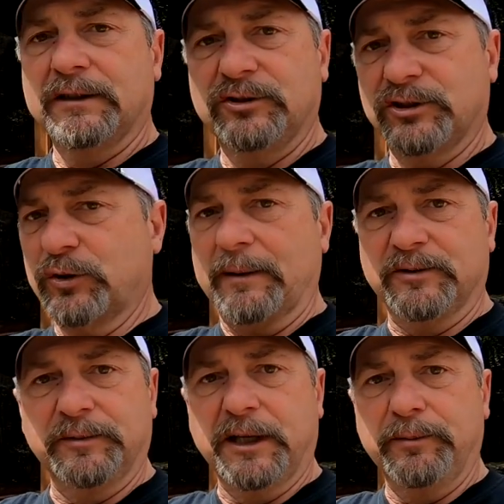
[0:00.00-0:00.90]
Just grab
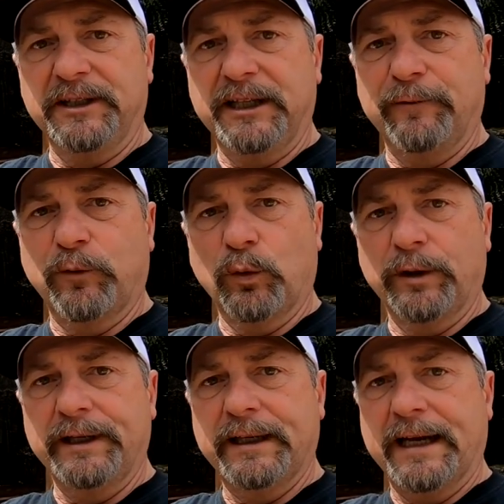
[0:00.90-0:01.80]
some
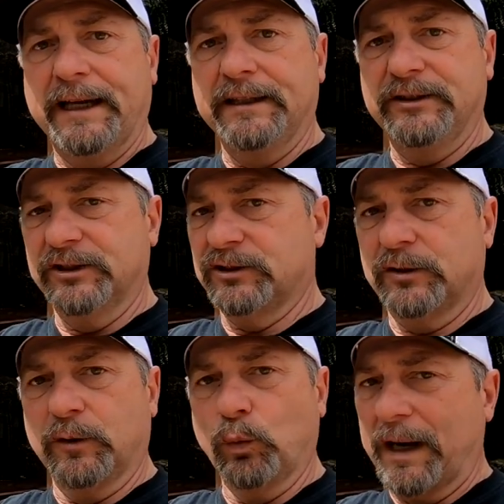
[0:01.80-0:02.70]
WD-40 and
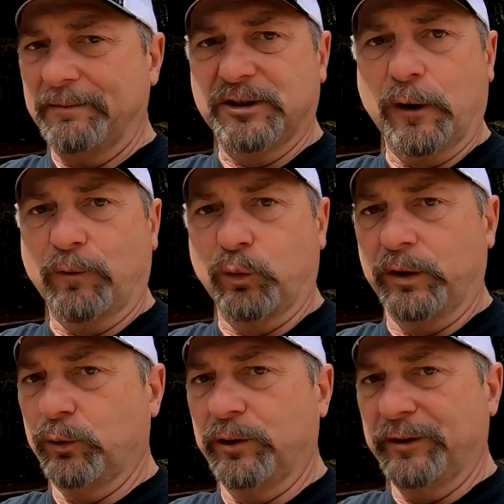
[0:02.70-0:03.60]
just wipes off
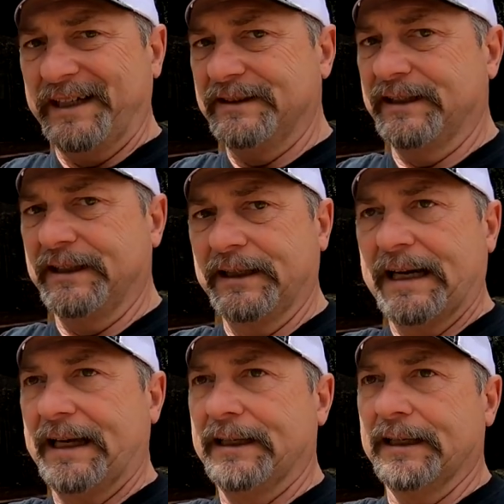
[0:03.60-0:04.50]
real easy,
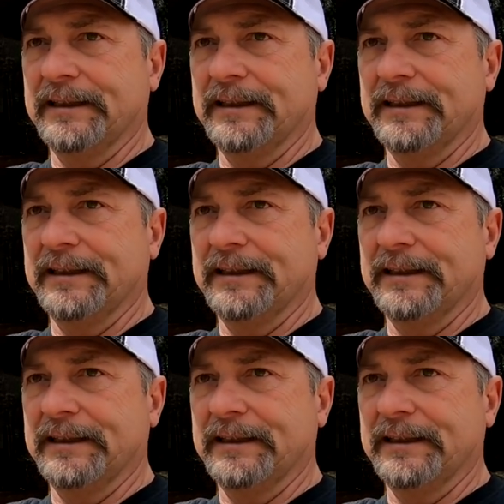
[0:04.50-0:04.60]
and